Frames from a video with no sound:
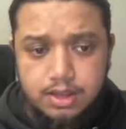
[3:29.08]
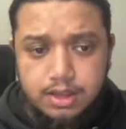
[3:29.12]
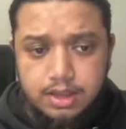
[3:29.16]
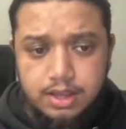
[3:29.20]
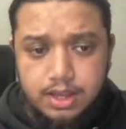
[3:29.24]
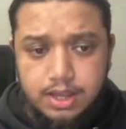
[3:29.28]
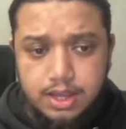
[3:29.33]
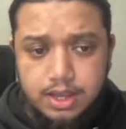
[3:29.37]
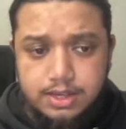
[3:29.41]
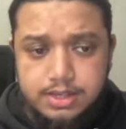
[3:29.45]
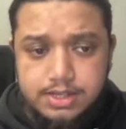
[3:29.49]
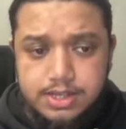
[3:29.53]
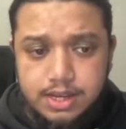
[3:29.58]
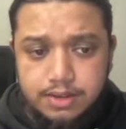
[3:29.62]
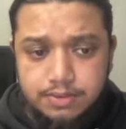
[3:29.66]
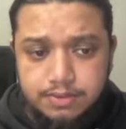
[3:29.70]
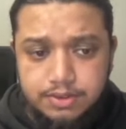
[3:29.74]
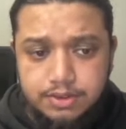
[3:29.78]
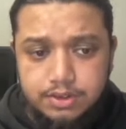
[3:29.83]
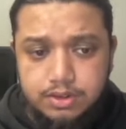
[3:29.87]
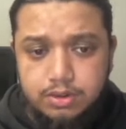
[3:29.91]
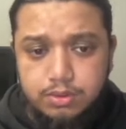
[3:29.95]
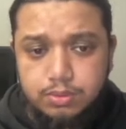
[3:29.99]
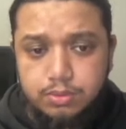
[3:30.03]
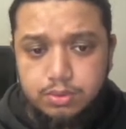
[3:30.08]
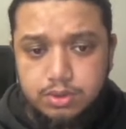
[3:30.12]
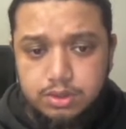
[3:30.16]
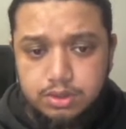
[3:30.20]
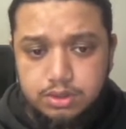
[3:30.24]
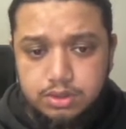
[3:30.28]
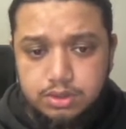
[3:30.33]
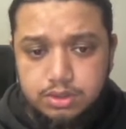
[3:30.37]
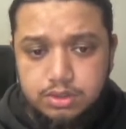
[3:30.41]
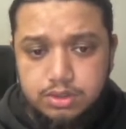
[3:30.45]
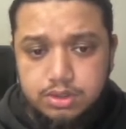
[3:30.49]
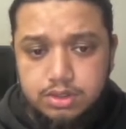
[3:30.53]
A definite
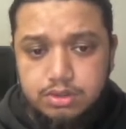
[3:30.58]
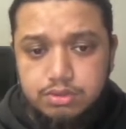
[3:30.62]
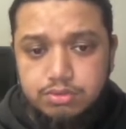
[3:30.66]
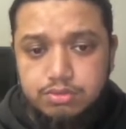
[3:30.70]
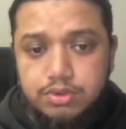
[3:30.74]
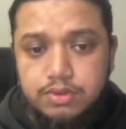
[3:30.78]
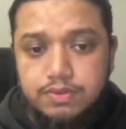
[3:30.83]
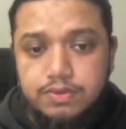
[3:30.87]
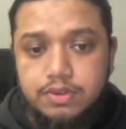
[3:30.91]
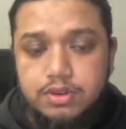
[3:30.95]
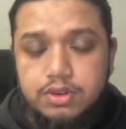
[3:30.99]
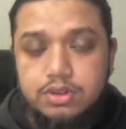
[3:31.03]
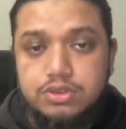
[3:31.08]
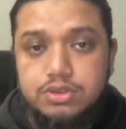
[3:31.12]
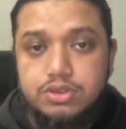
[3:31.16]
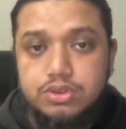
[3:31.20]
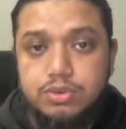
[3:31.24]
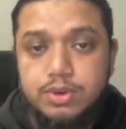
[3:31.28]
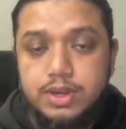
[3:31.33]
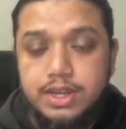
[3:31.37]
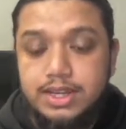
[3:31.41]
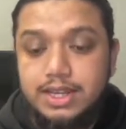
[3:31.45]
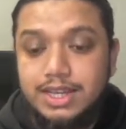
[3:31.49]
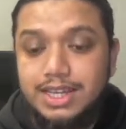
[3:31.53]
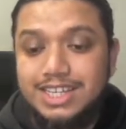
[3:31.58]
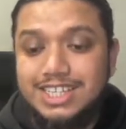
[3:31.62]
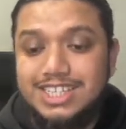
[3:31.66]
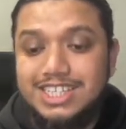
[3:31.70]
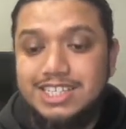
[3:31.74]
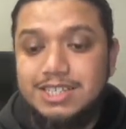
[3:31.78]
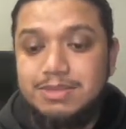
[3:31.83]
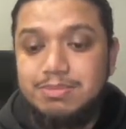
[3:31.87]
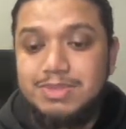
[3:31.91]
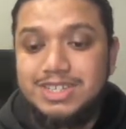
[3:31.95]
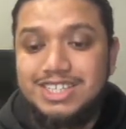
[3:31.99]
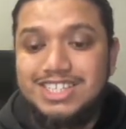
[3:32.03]
word refers to a
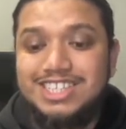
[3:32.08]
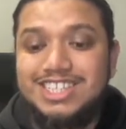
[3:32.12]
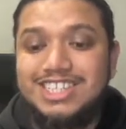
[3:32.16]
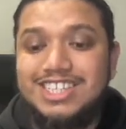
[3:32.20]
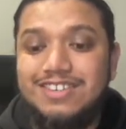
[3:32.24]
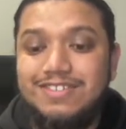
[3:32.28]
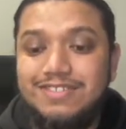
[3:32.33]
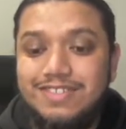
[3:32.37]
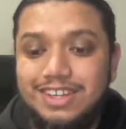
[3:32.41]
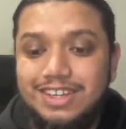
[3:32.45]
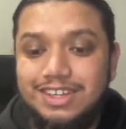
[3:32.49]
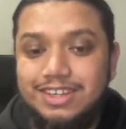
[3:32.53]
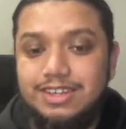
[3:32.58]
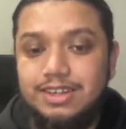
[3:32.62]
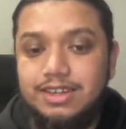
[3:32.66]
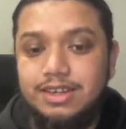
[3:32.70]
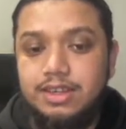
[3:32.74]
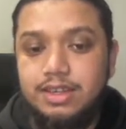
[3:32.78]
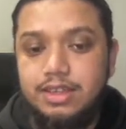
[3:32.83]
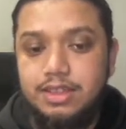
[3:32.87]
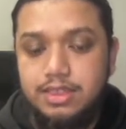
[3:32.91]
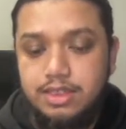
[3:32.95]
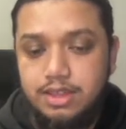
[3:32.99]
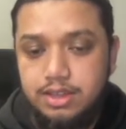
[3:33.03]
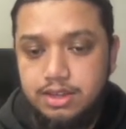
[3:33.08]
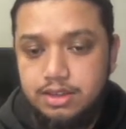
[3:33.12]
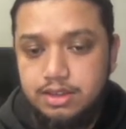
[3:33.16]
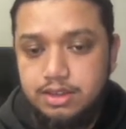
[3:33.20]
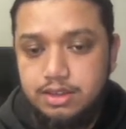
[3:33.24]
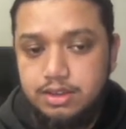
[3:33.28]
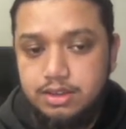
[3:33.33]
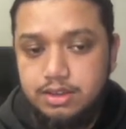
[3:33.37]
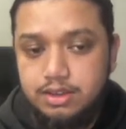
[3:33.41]
specific thing,